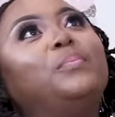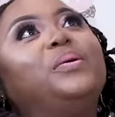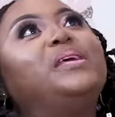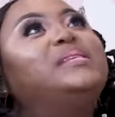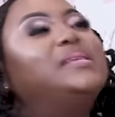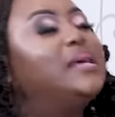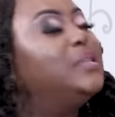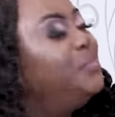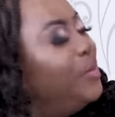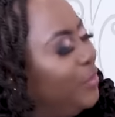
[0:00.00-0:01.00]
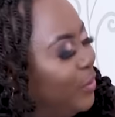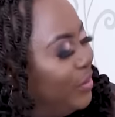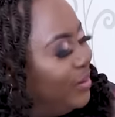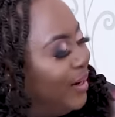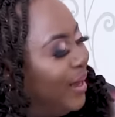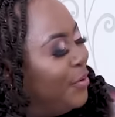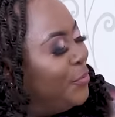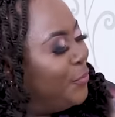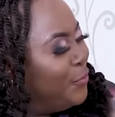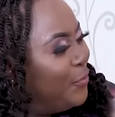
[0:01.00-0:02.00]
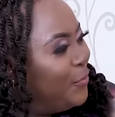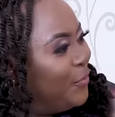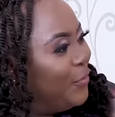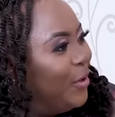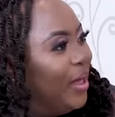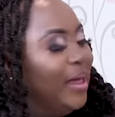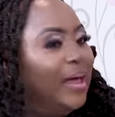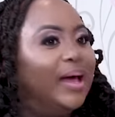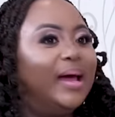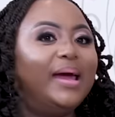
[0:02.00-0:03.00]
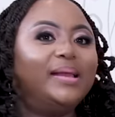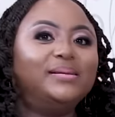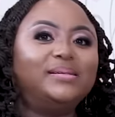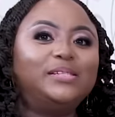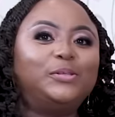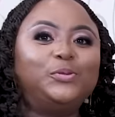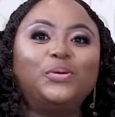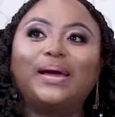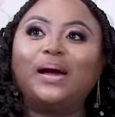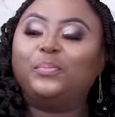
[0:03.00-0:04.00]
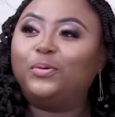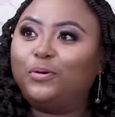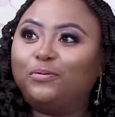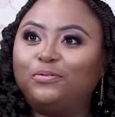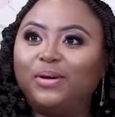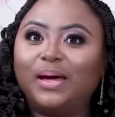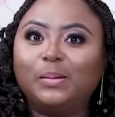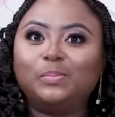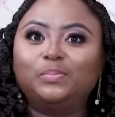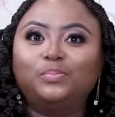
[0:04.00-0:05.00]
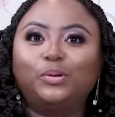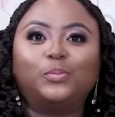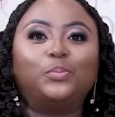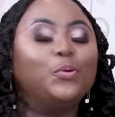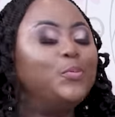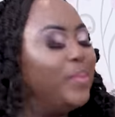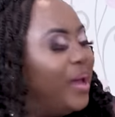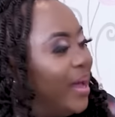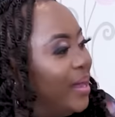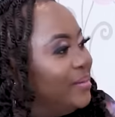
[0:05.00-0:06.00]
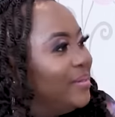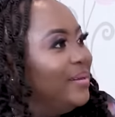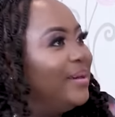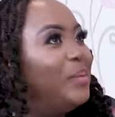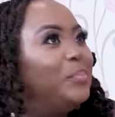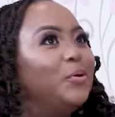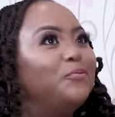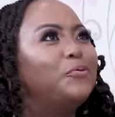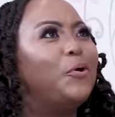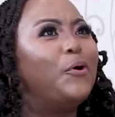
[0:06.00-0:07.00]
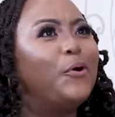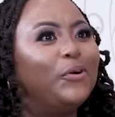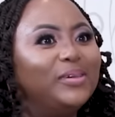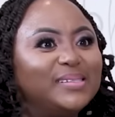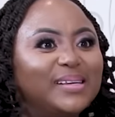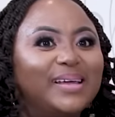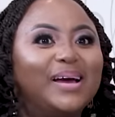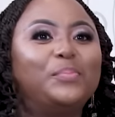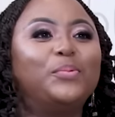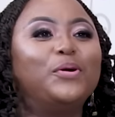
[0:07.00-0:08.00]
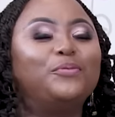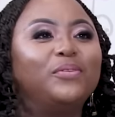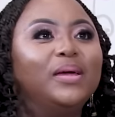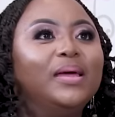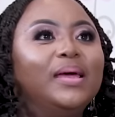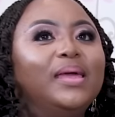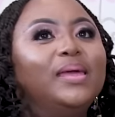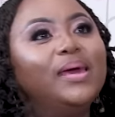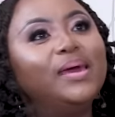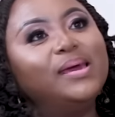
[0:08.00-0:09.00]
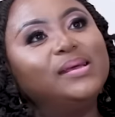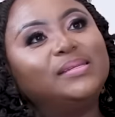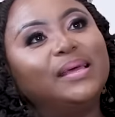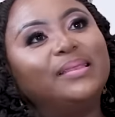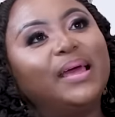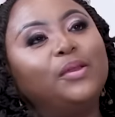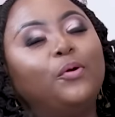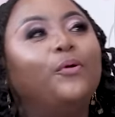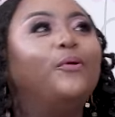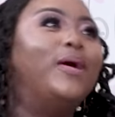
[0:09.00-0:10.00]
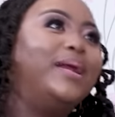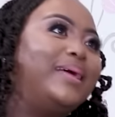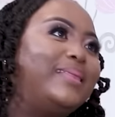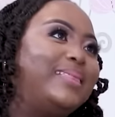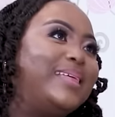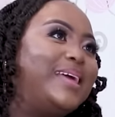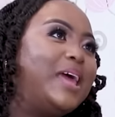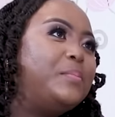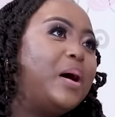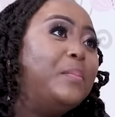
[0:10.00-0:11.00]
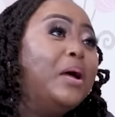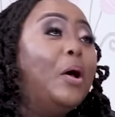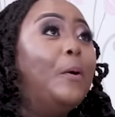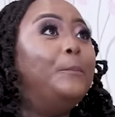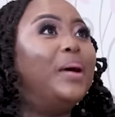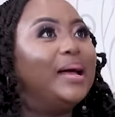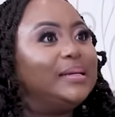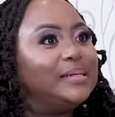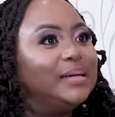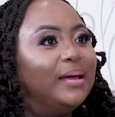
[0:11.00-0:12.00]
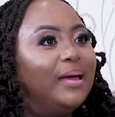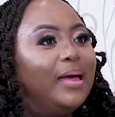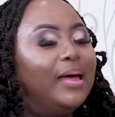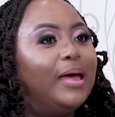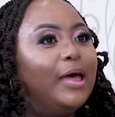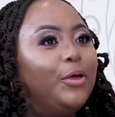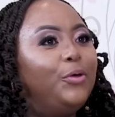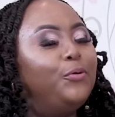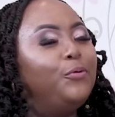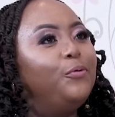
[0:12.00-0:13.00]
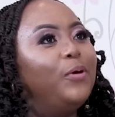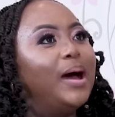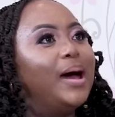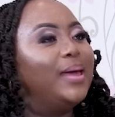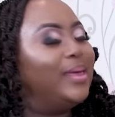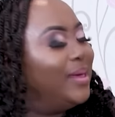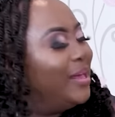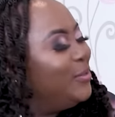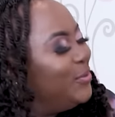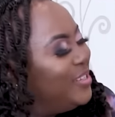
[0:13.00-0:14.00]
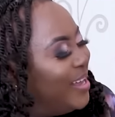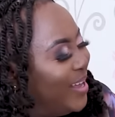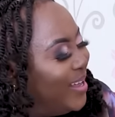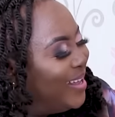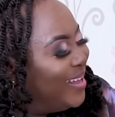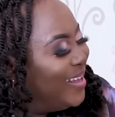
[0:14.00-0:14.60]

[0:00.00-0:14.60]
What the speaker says: the busiest people that I know. And it took a couple of postponements and a couple of calls and a couple of yays. And then, another thing came up. But you are here today.